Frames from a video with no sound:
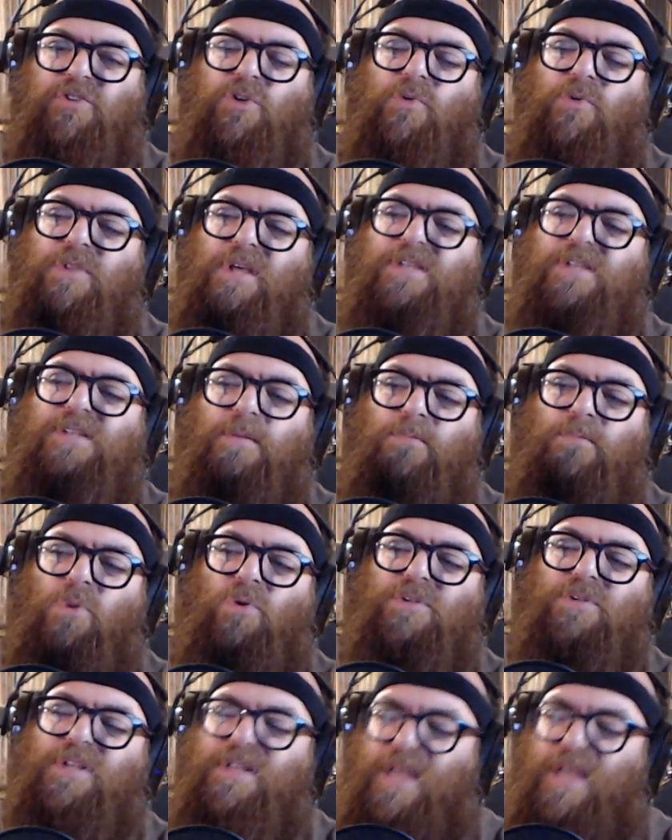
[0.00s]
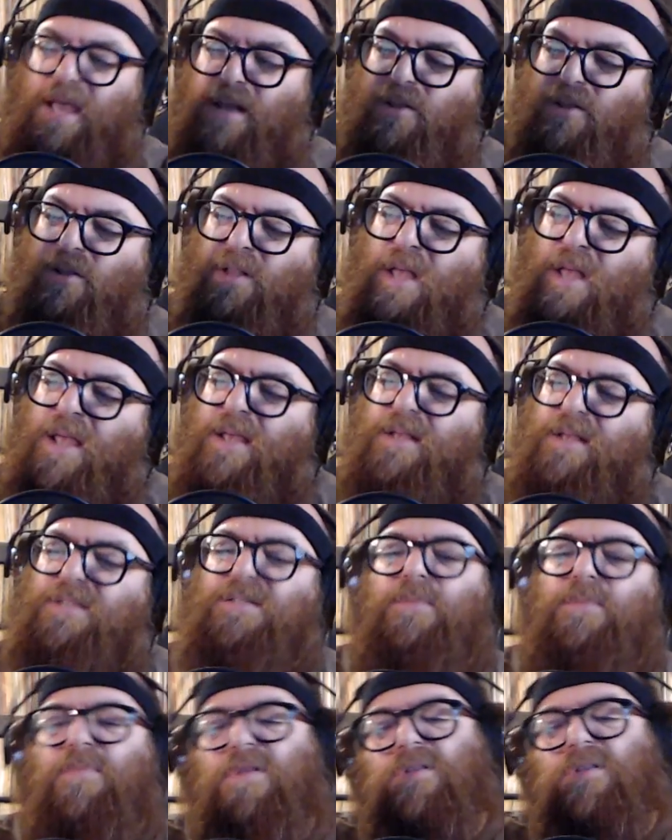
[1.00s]
So this, a molded candle, is
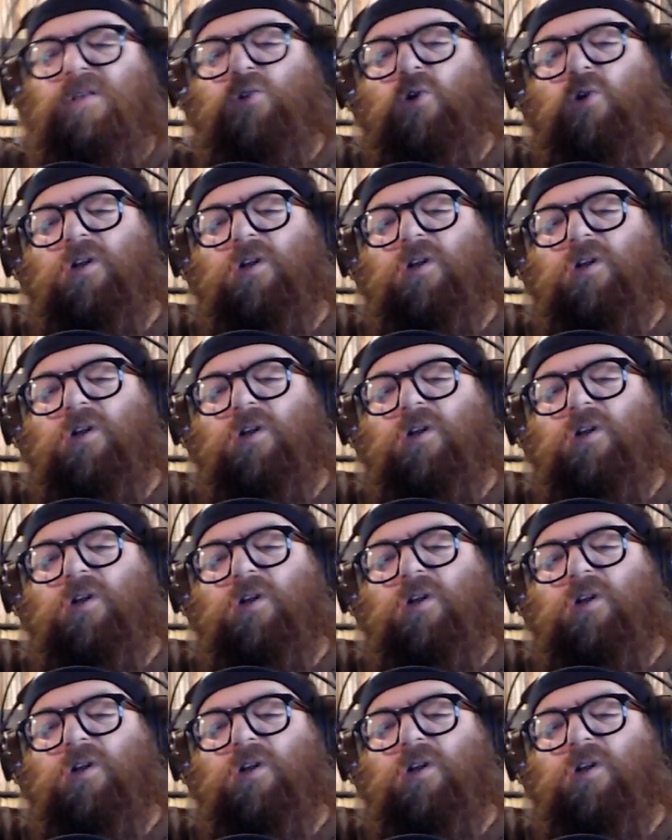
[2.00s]
something that